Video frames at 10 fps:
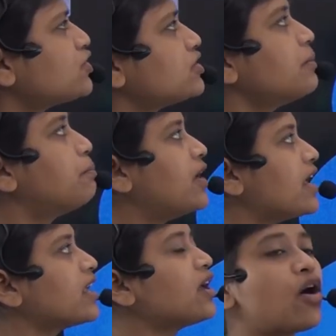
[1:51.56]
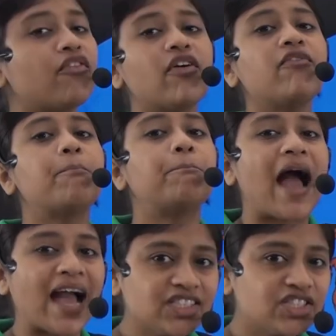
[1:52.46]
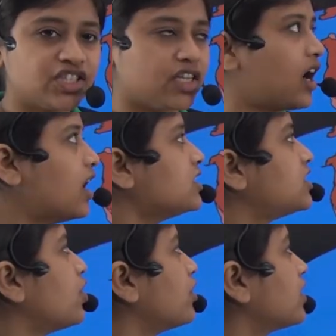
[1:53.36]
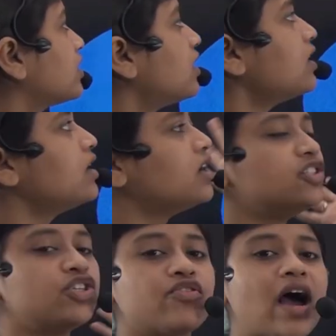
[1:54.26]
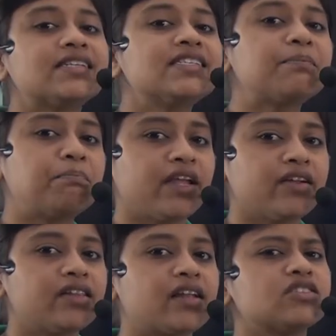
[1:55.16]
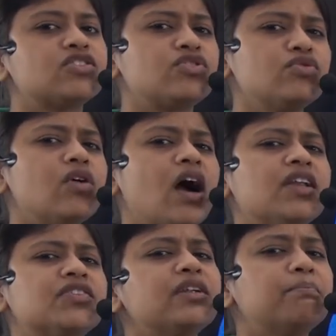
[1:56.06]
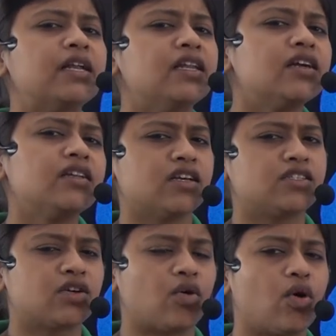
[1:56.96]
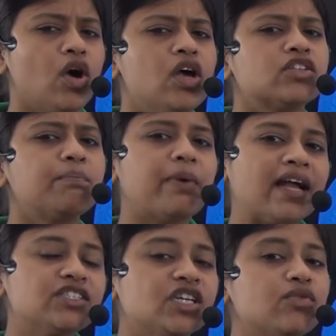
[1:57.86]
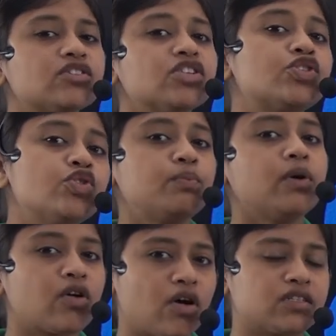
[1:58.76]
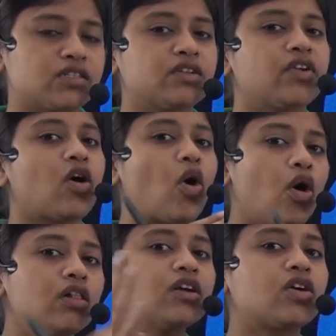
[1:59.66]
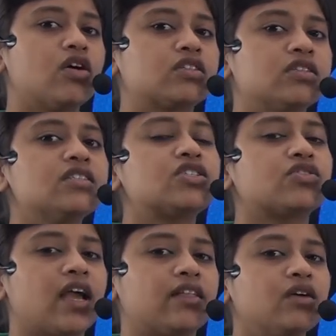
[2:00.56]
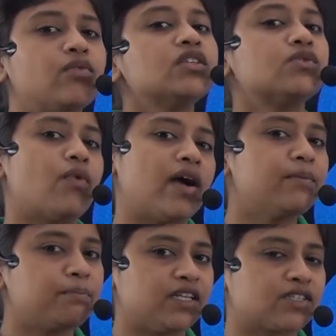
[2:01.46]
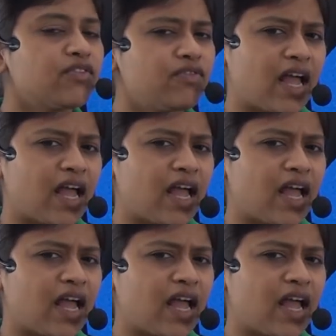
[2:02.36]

due to the breaking off of Pangaea during the Jurassic period that is 200 million years ago. So Pangaea was a supercontinent where all the continents together was one piece of